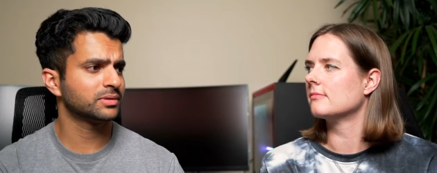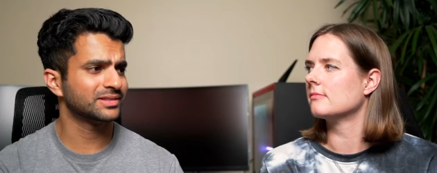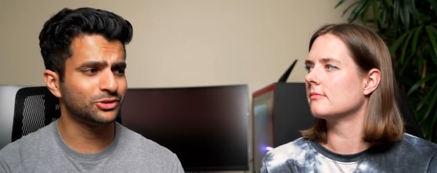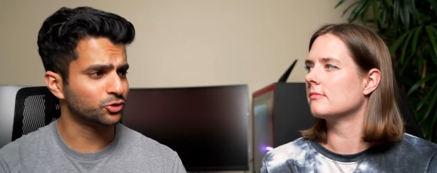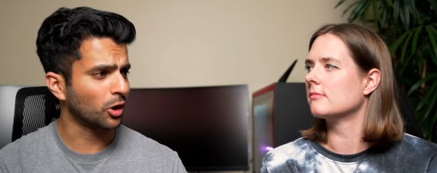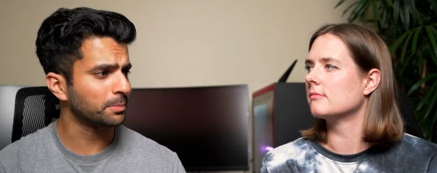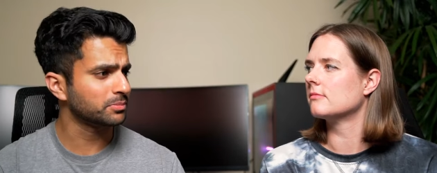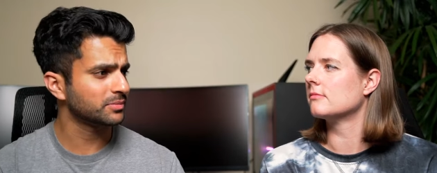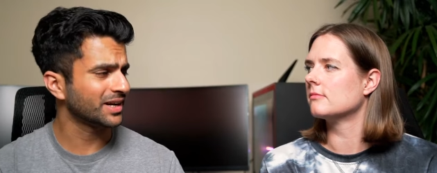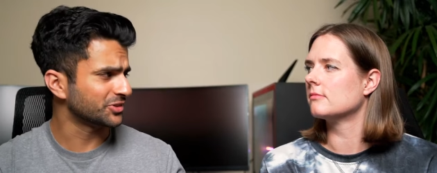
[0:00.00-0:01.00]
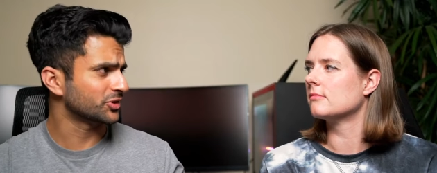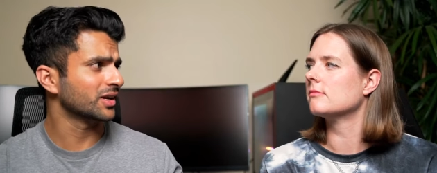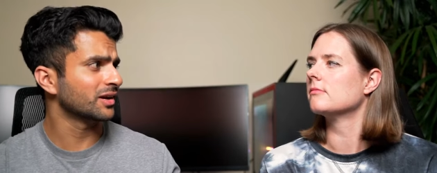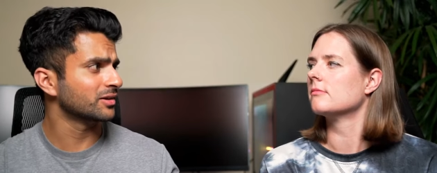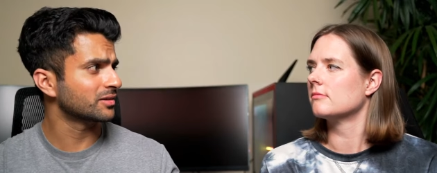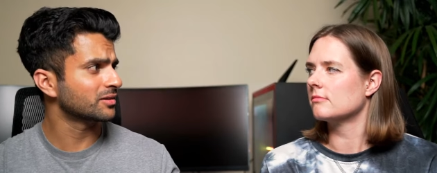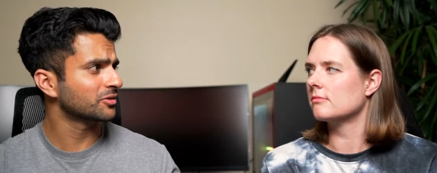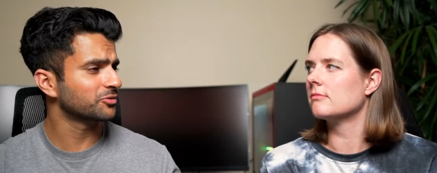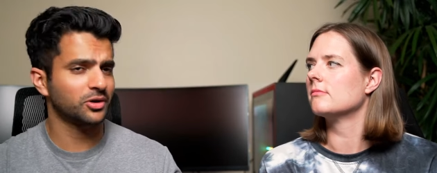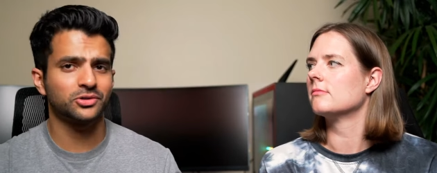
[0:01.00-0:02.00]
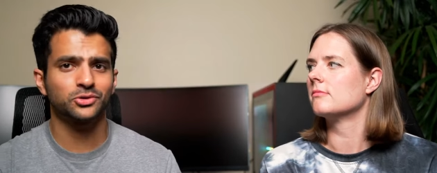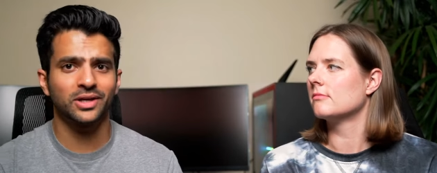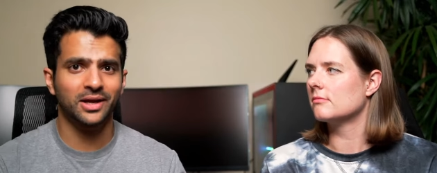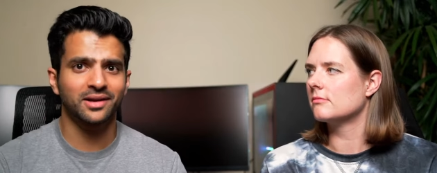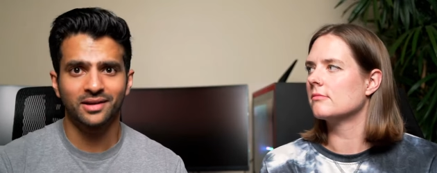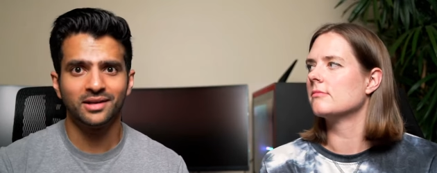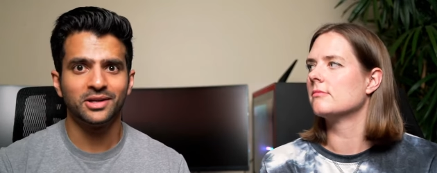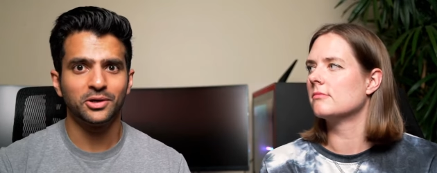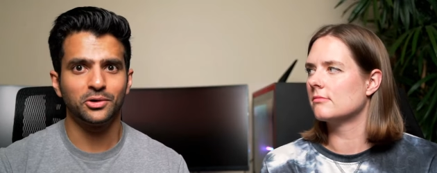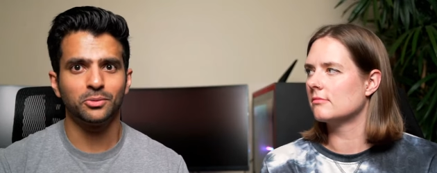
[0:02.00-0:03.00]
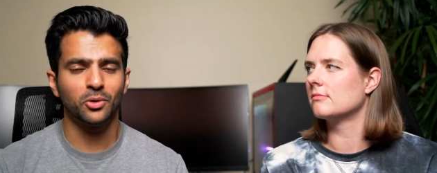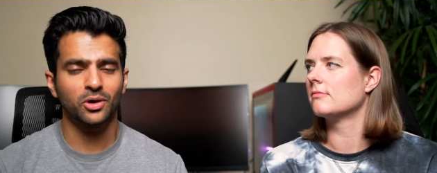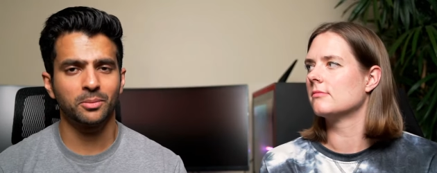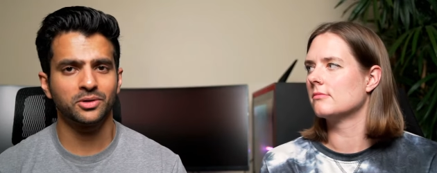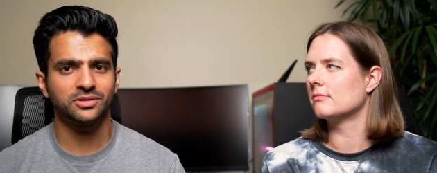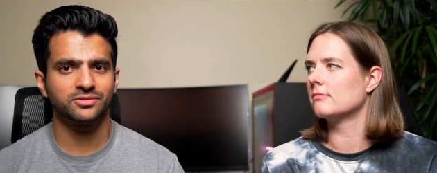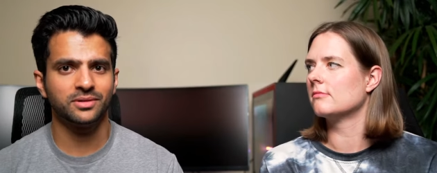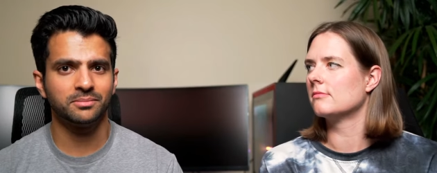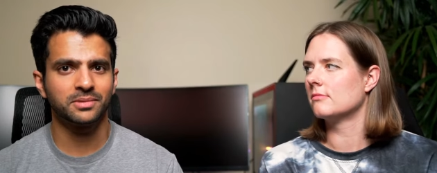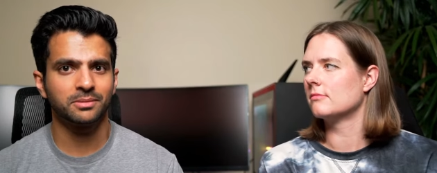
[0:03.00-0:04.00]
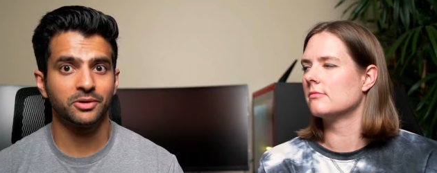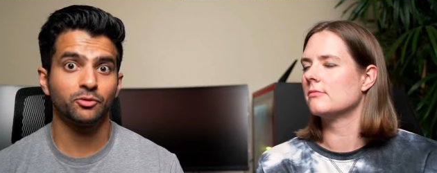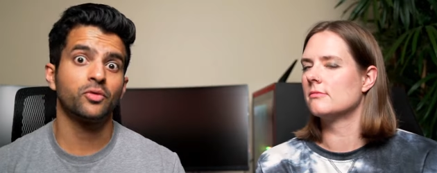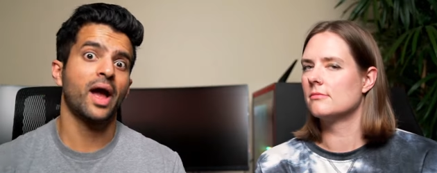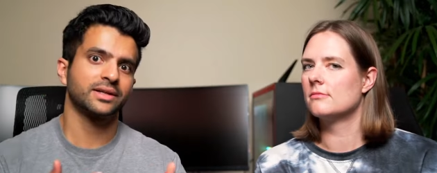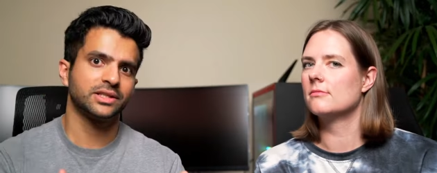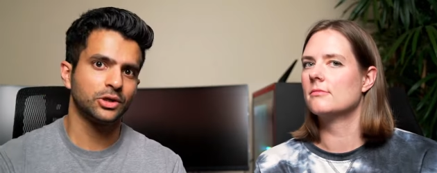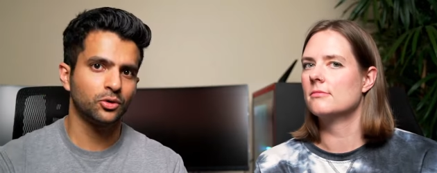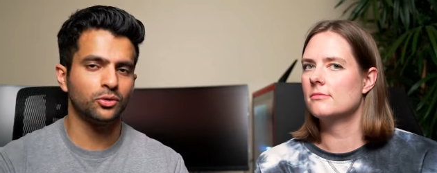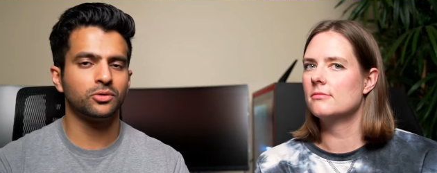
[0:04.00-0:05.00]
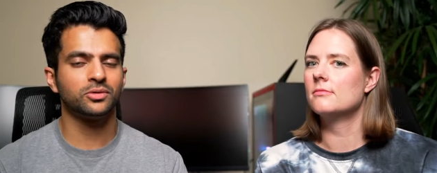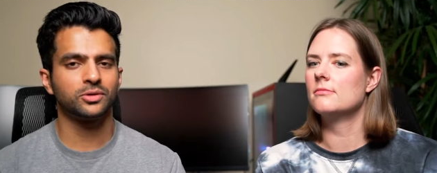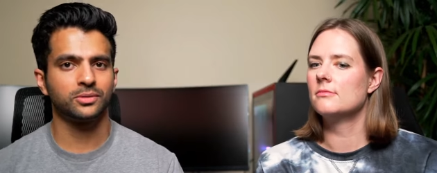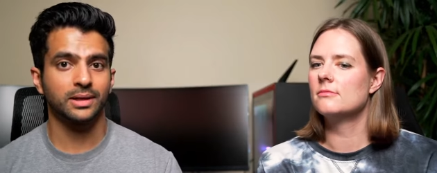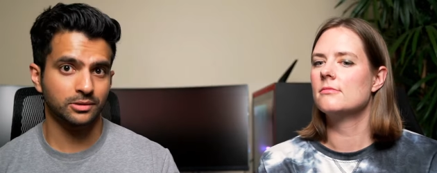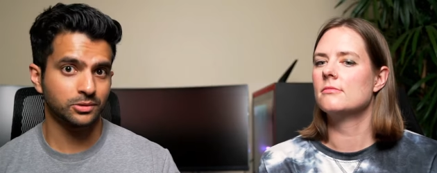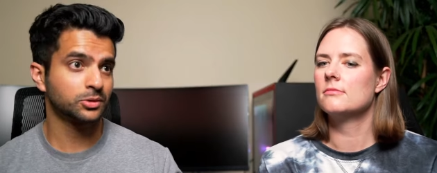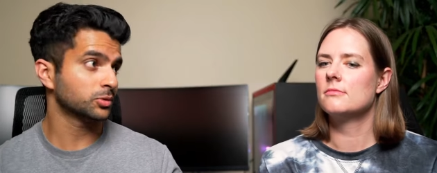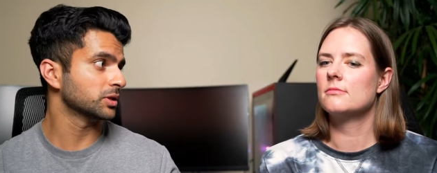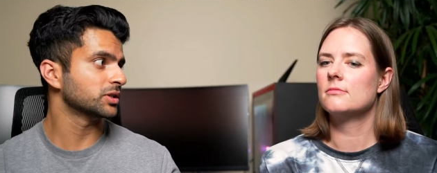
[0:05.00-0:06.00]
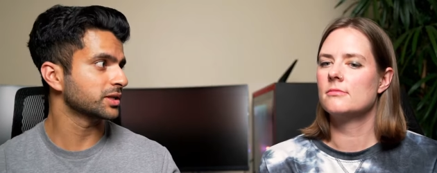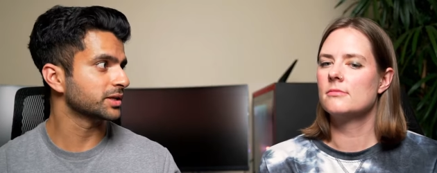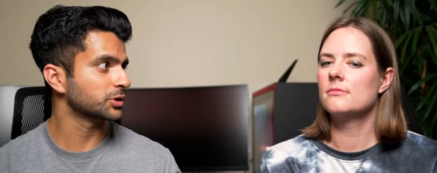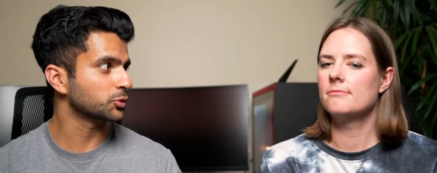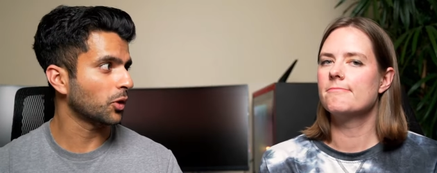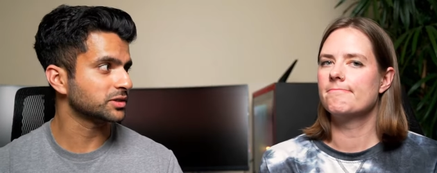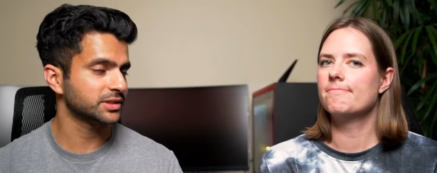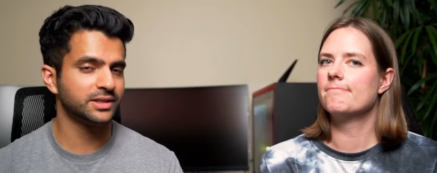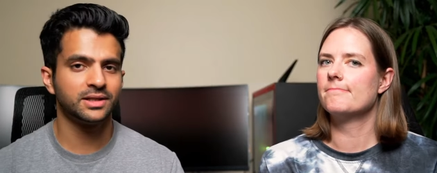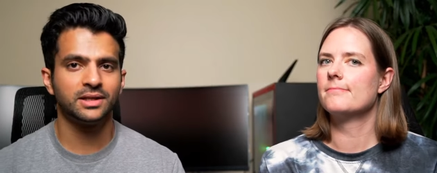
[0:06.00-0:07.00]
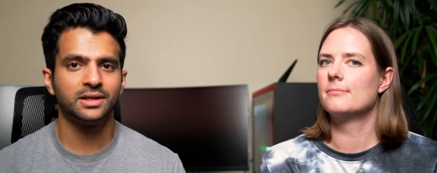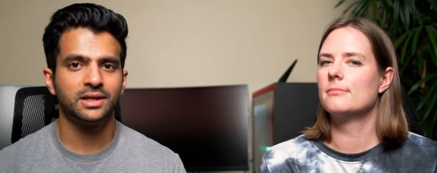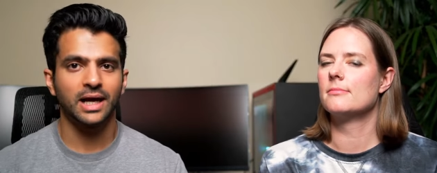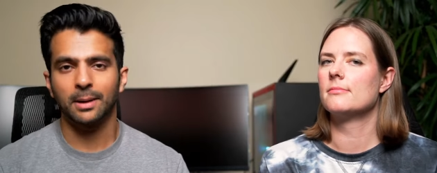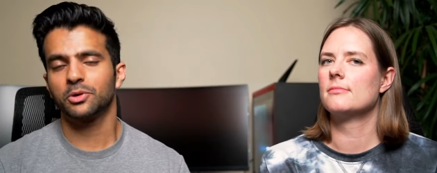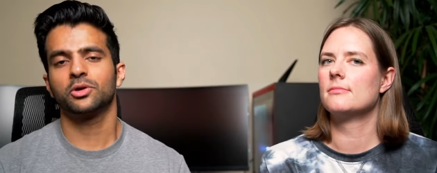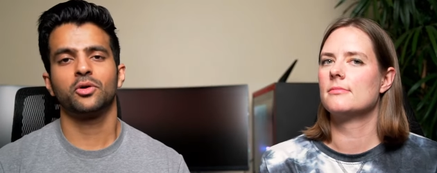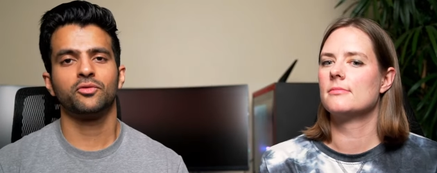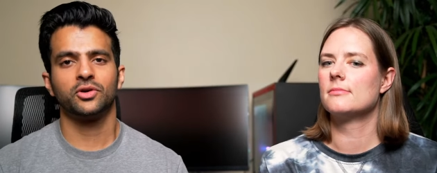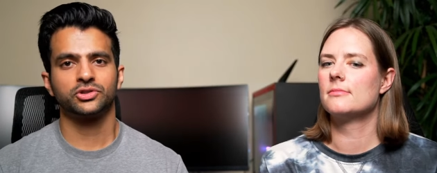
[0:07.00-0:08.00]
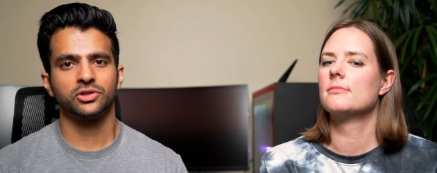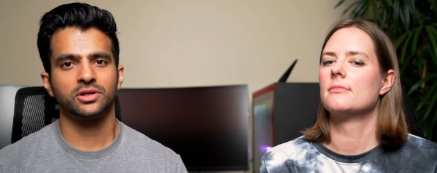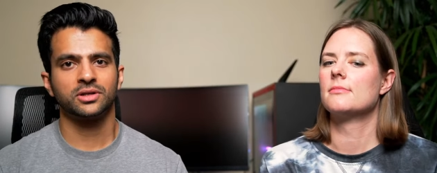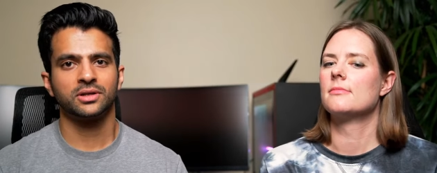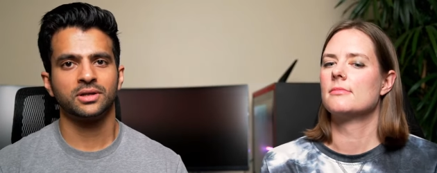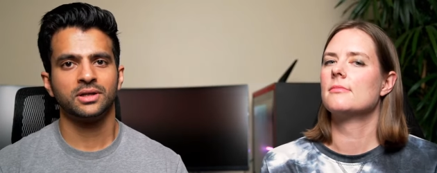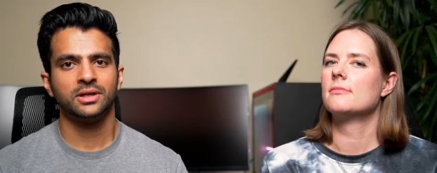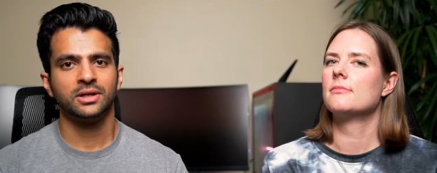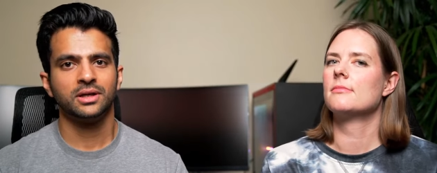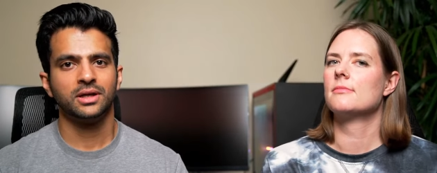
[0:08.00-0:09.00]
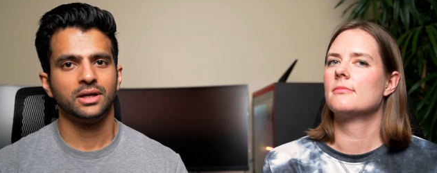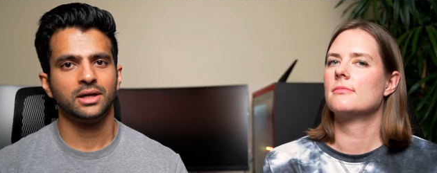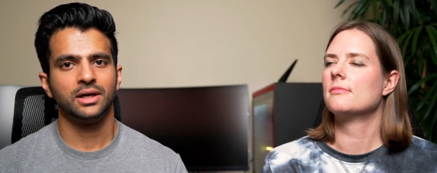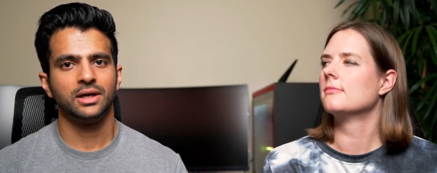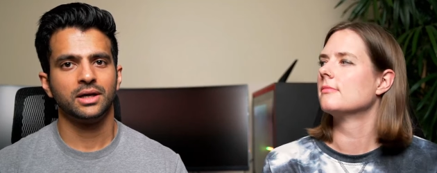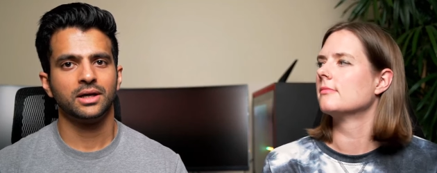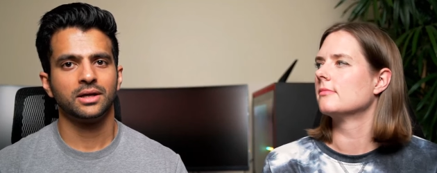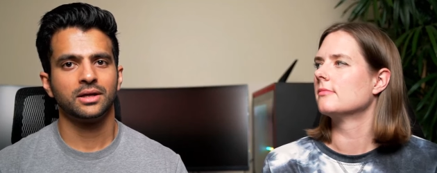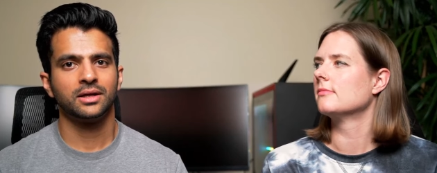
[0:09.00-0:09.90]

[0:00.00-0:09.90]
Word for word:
Speaker 1: they drop a trailer for us to like know more about this film before we actually go to to the theater to watch it. I'm gonna go for sure. Uh,